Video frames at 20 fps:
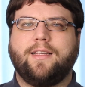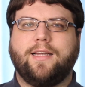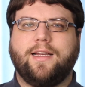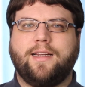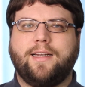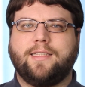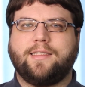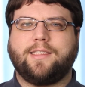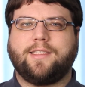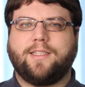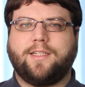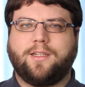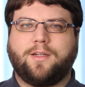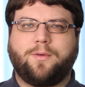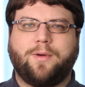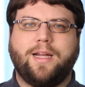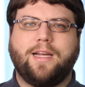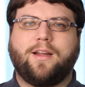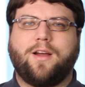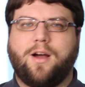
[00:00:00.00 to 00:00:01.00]
and it's a
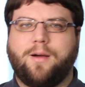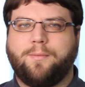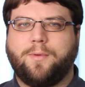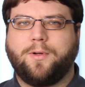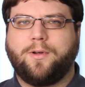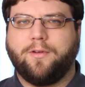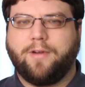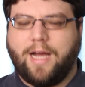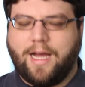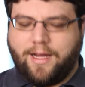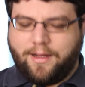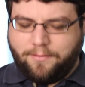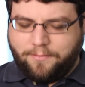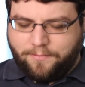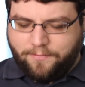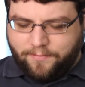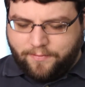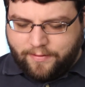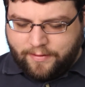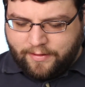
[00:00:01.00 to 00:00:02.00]
great combo to
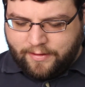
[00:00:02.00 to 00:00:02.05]
have.